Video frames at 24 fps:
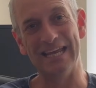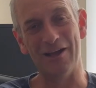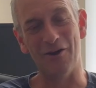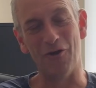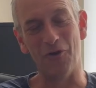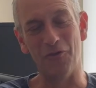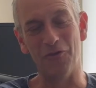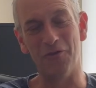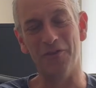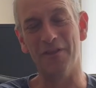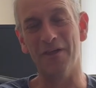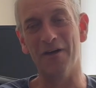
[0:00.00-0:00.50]

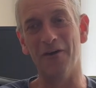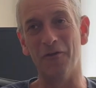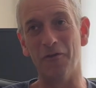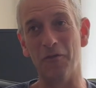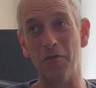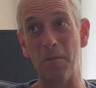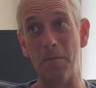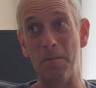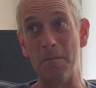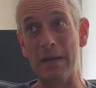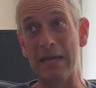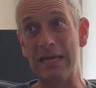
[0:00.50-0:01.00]
on
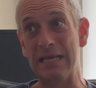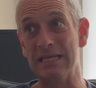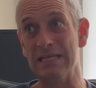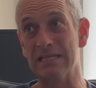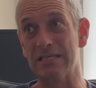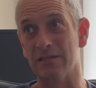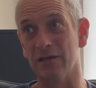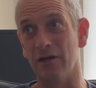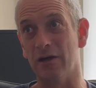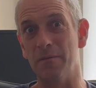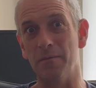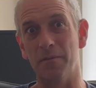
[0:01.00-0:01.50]
the main
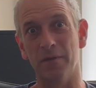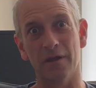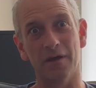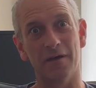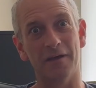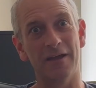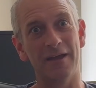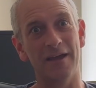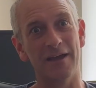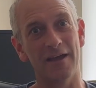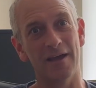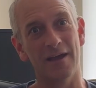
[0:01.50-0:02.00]
site.
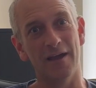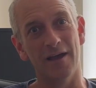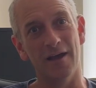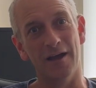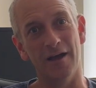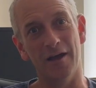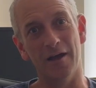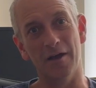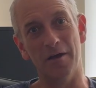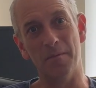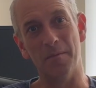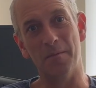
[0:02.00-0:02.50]
But
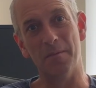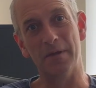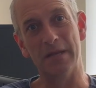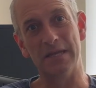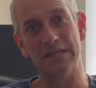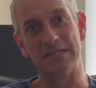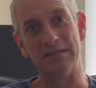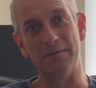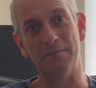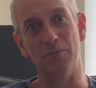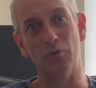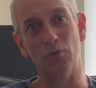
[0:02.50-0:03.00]

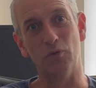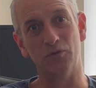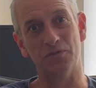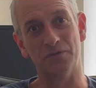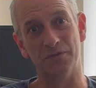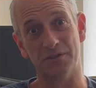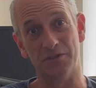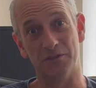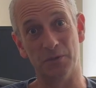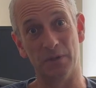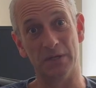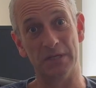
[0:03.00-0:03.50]
it's
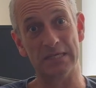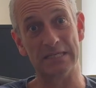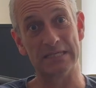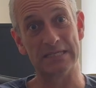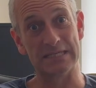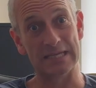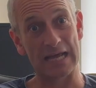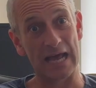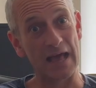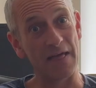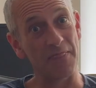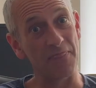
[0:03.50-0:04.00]
important to
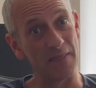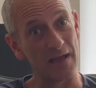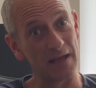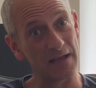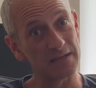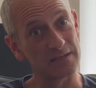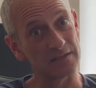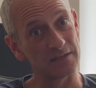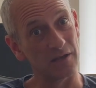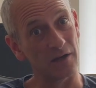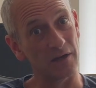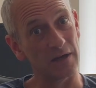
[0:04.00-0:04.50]
understand that
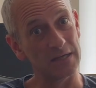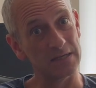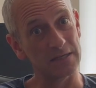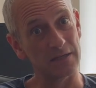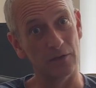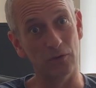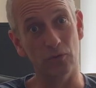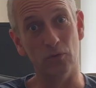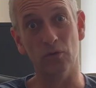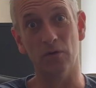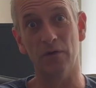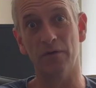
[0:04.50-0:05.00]
site
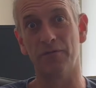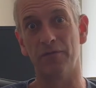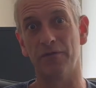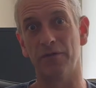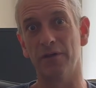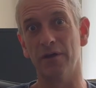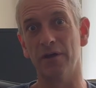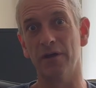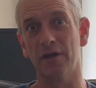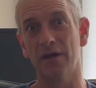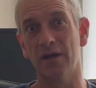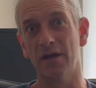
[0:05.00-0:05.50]
and all of
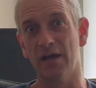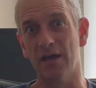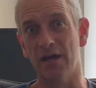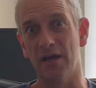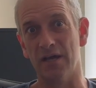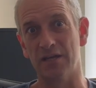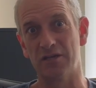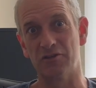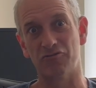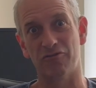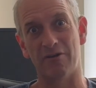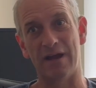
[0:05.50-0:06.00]
the
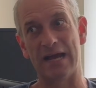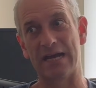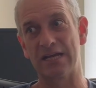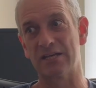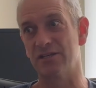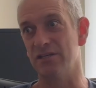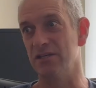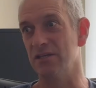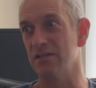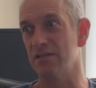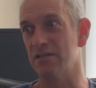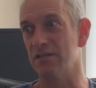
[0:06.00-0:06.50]

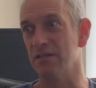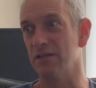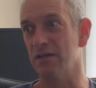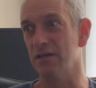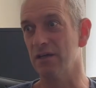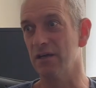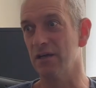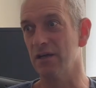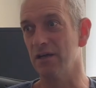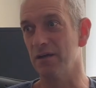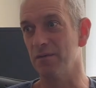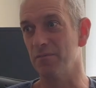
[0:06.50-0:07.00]
attractions that
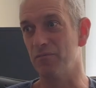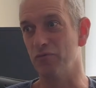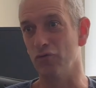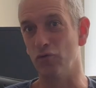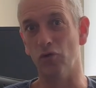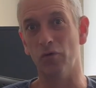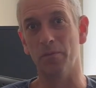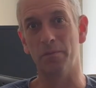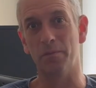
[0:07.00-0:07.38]
brought